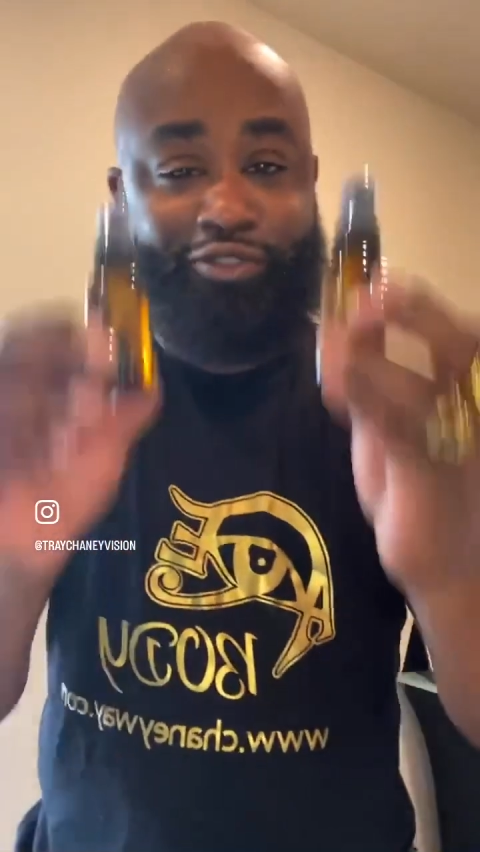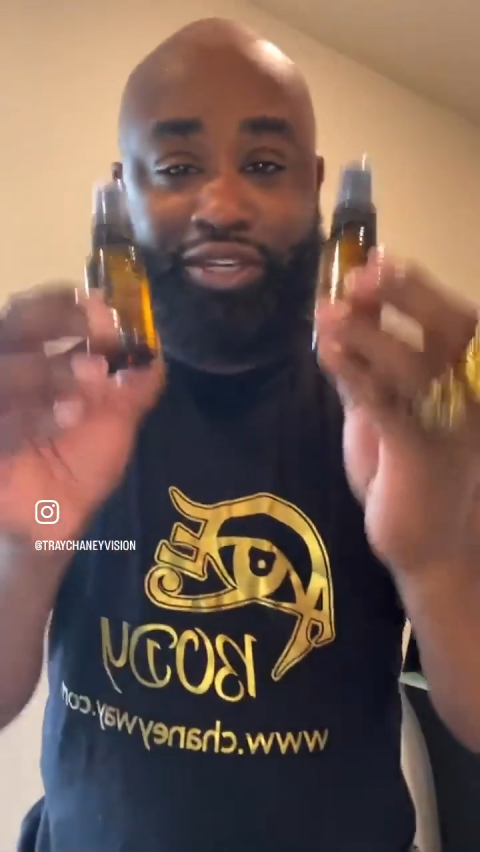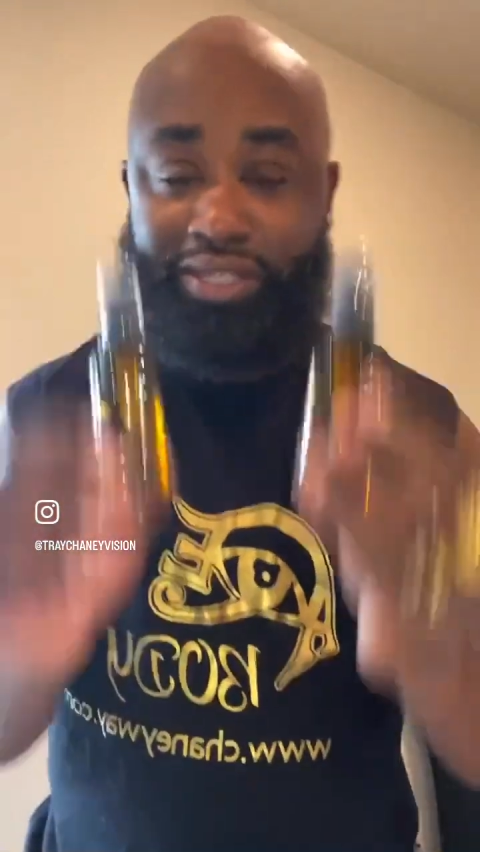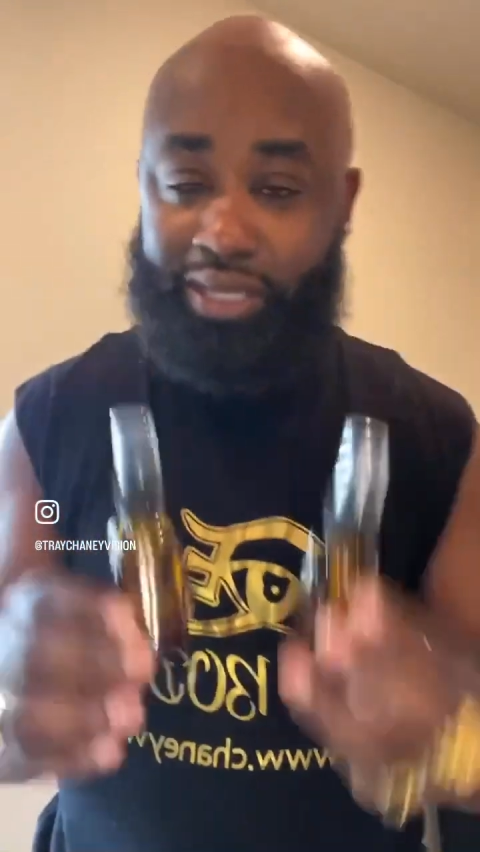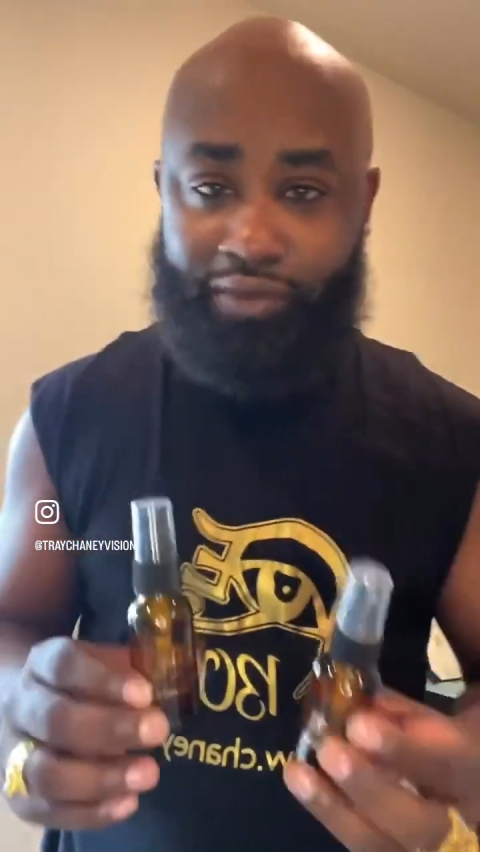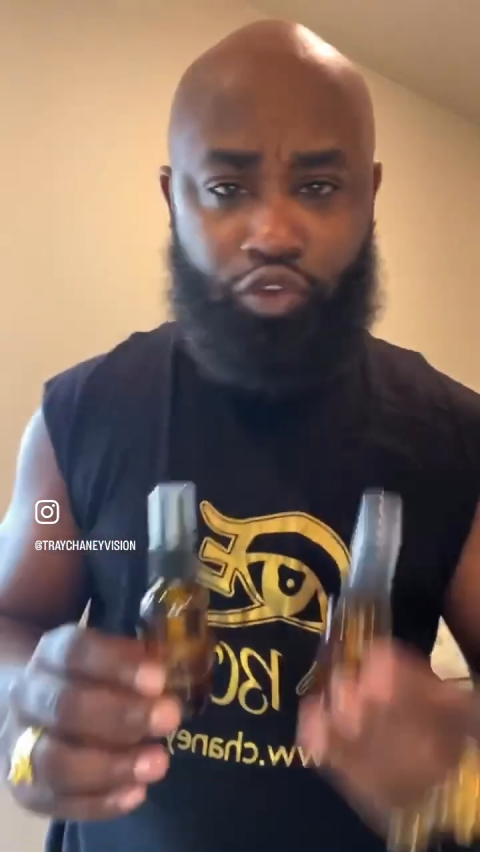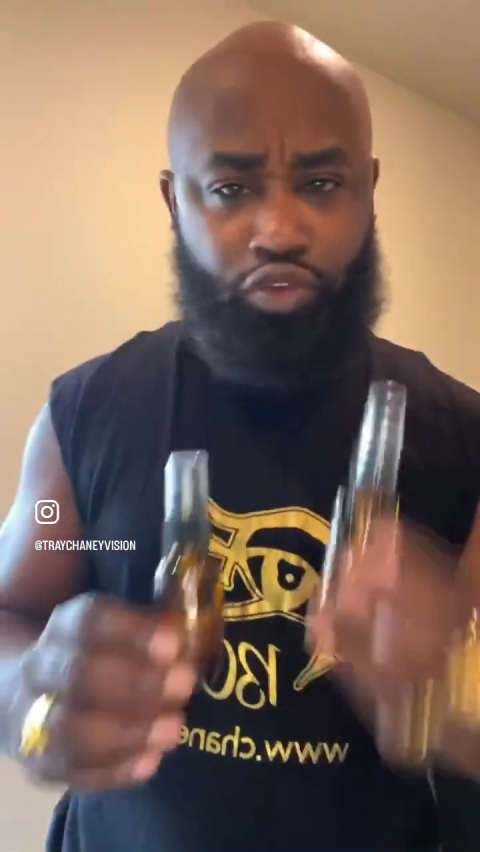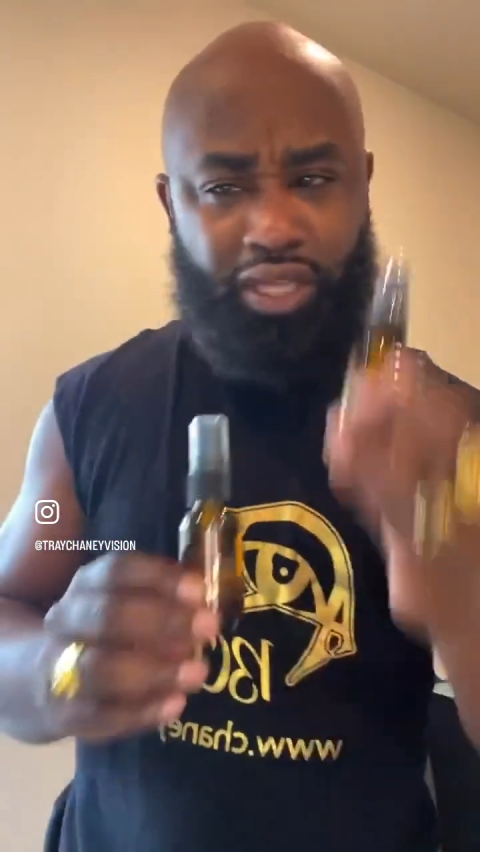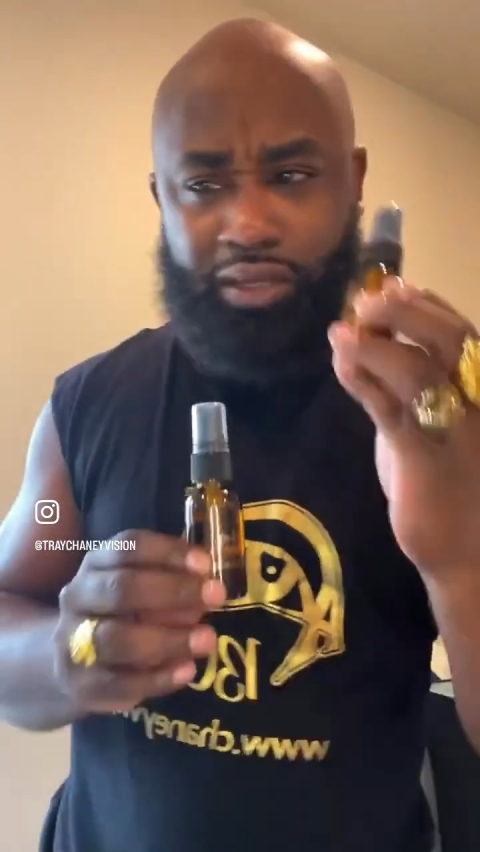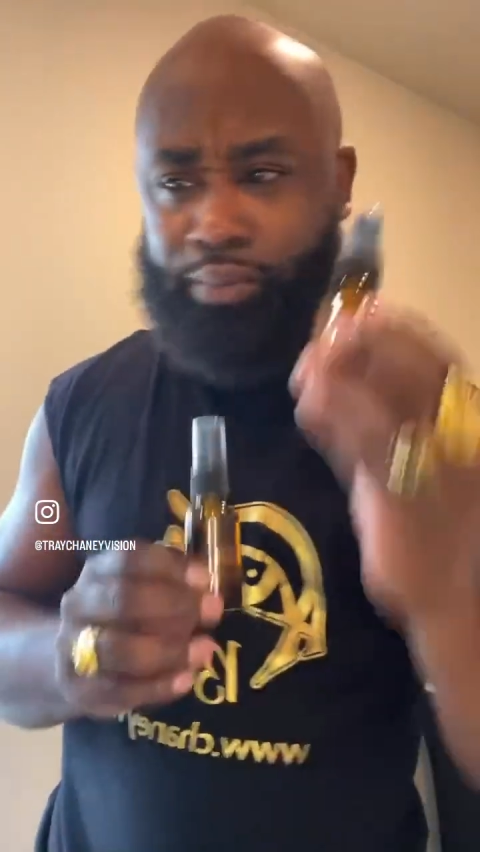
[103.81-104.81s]
receive. You
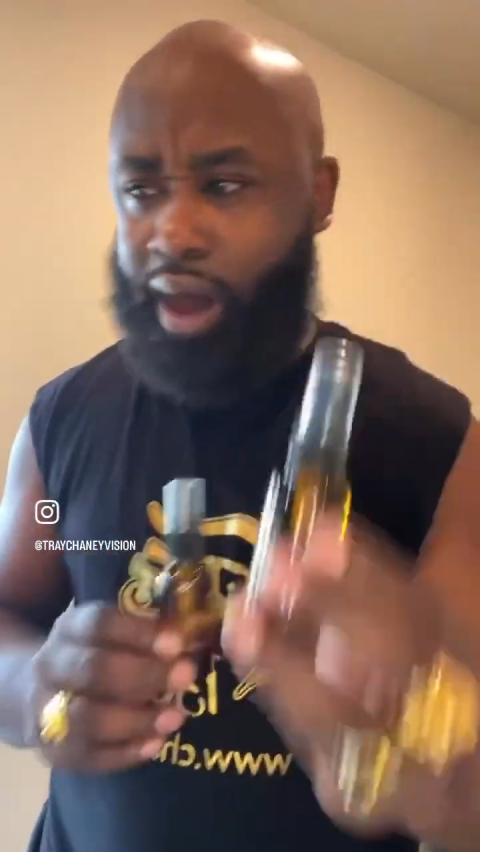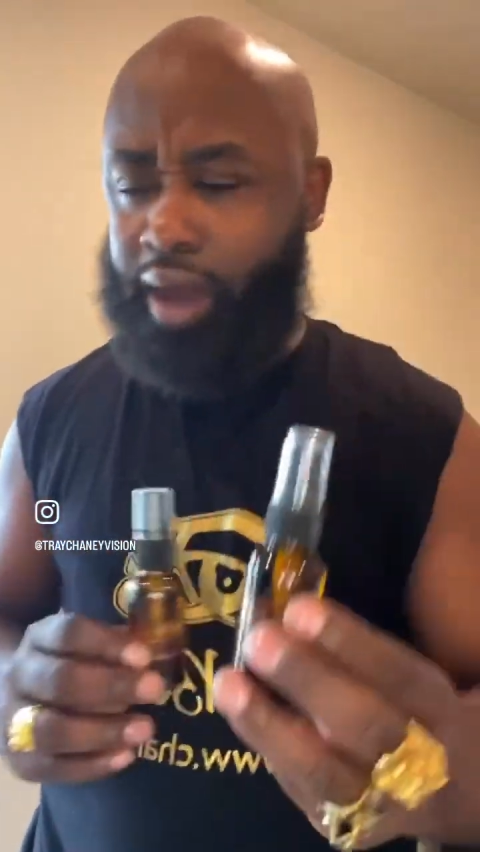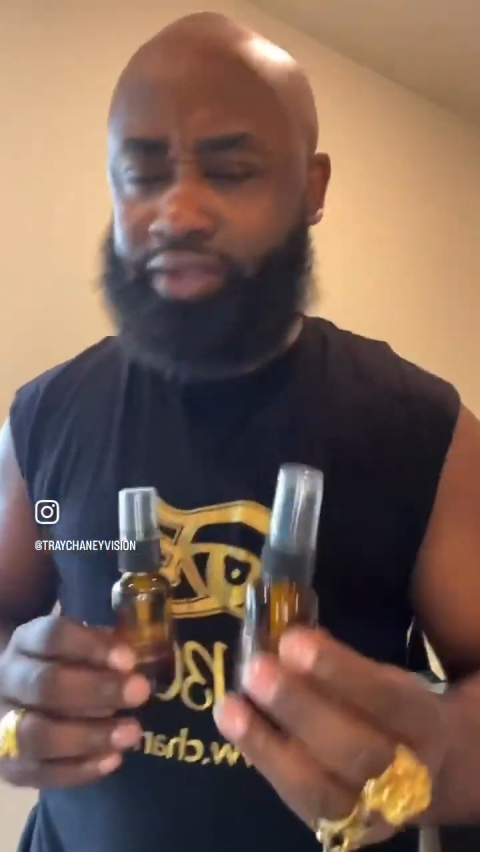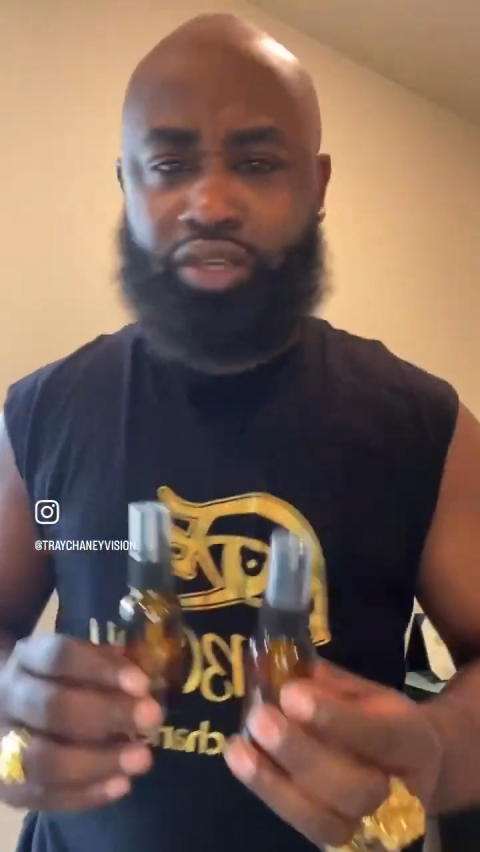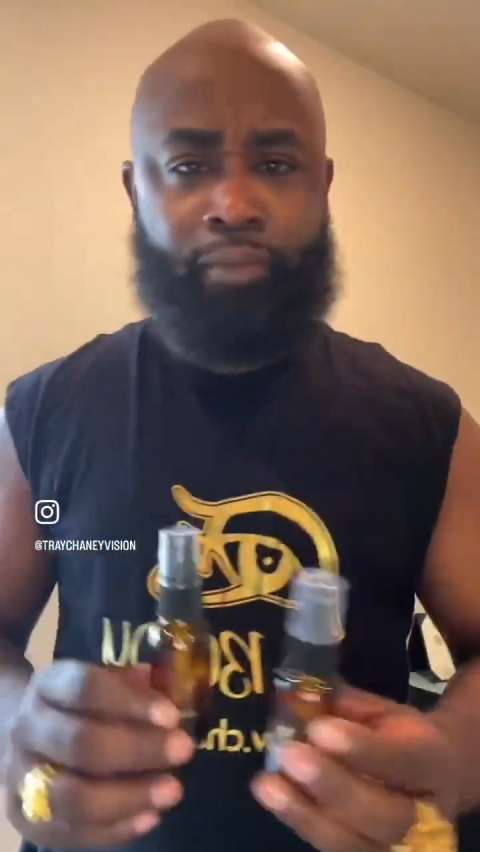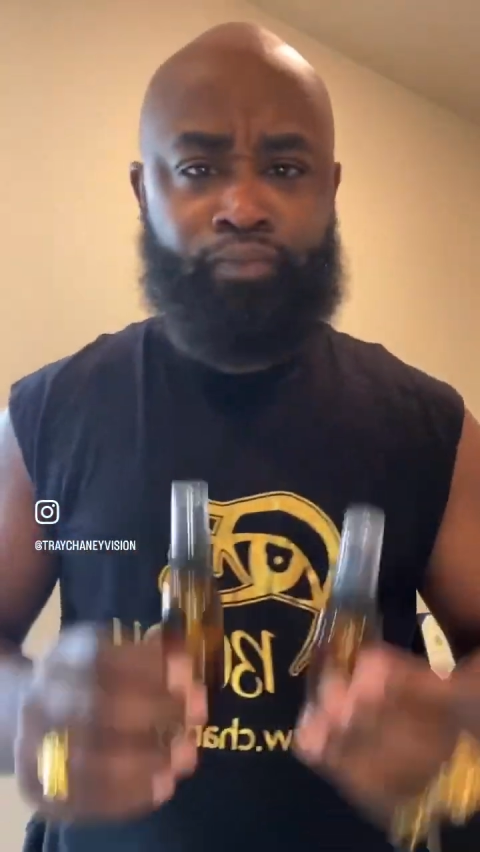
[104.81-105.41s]
get the box.